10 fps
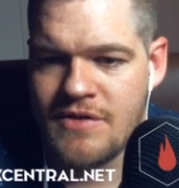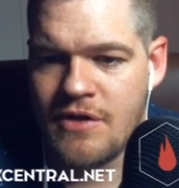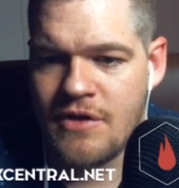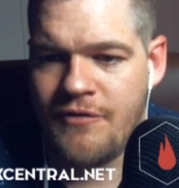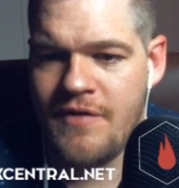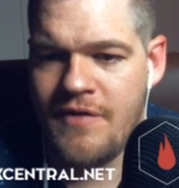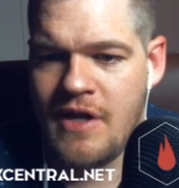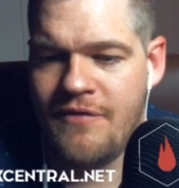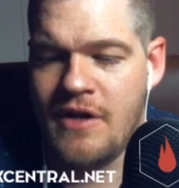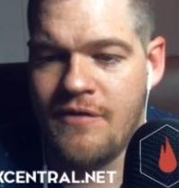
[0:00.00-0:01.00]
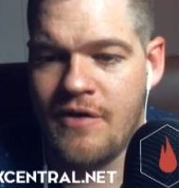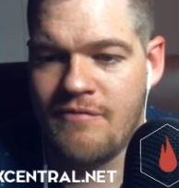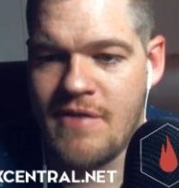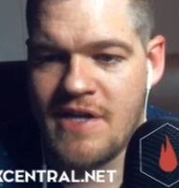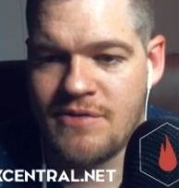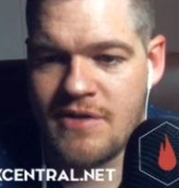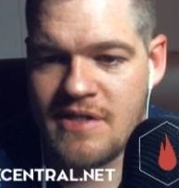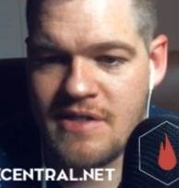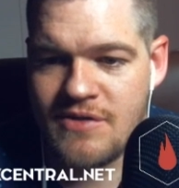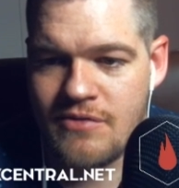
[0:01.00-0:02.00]
So if any of you have messed with
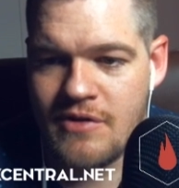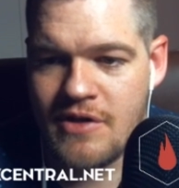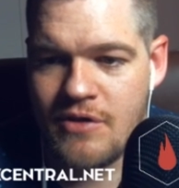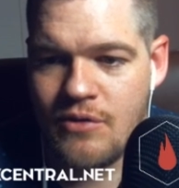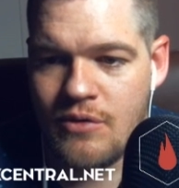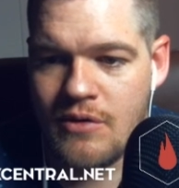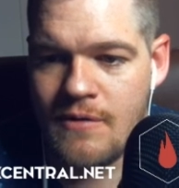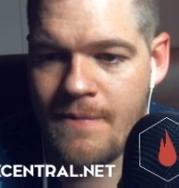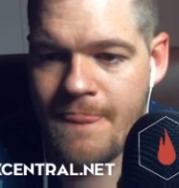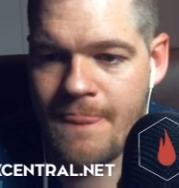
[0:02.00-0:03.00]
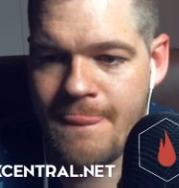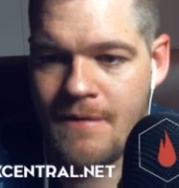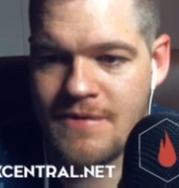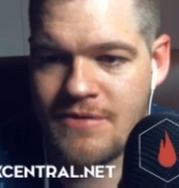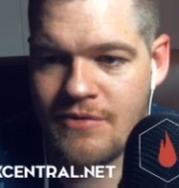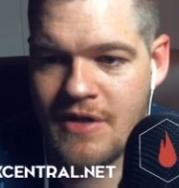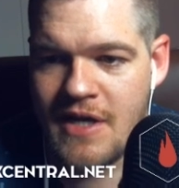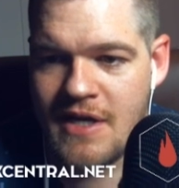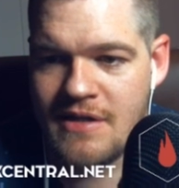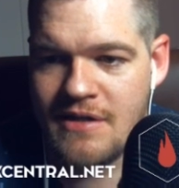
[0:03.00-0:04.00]
this, it's really cool. It's a
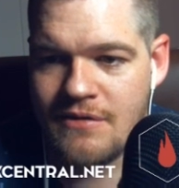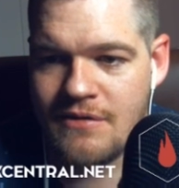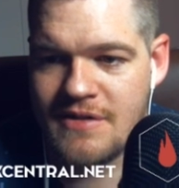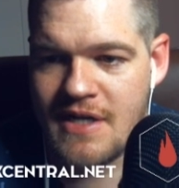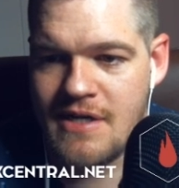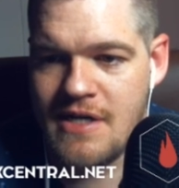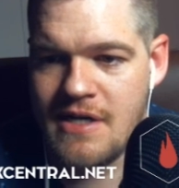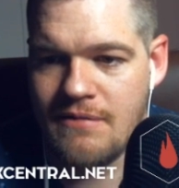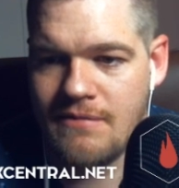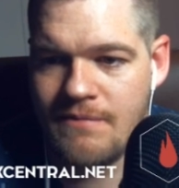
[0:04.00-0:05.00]
really handy little technique.